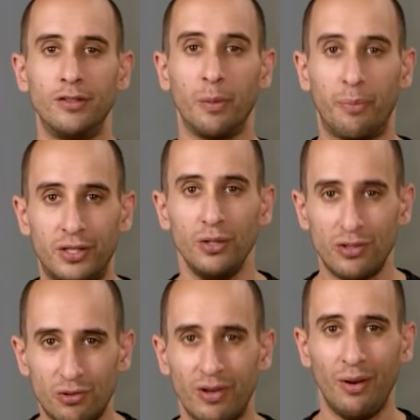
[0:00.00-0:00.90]
So
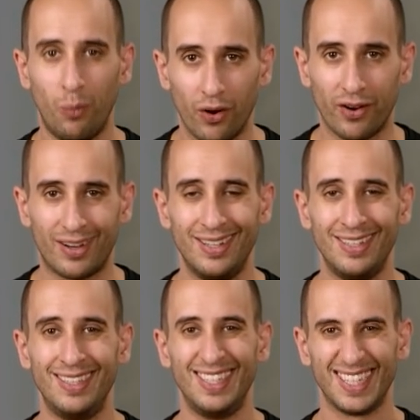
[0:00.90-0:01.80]
produce great work
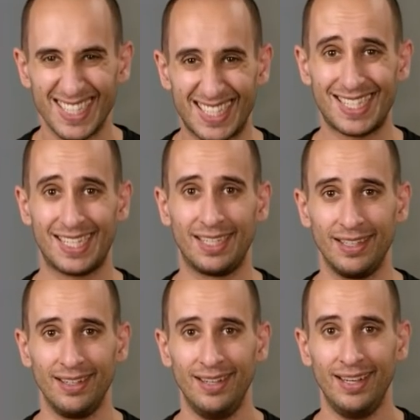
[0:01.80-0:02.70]

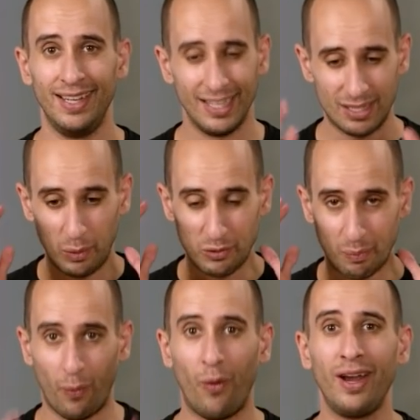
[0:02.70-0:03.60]
consistently. It's the most
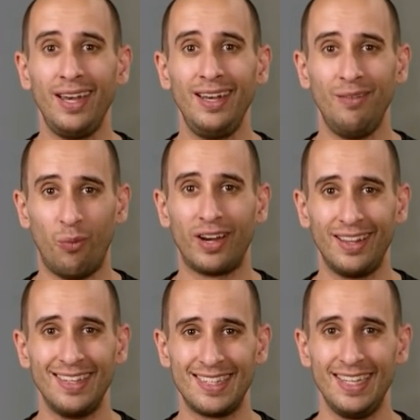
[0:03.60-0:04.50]
boring one on
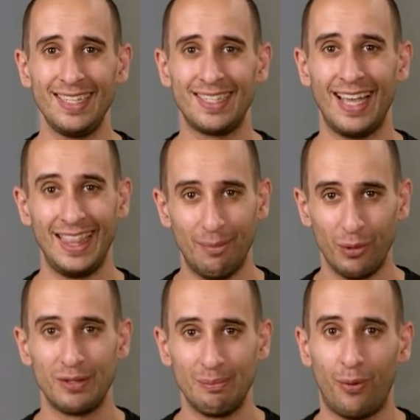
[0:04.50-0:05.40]
this list and the
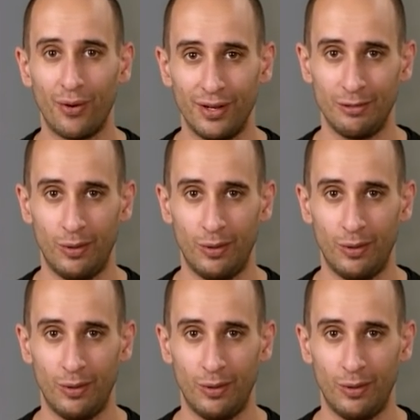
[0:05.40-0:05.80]
most important as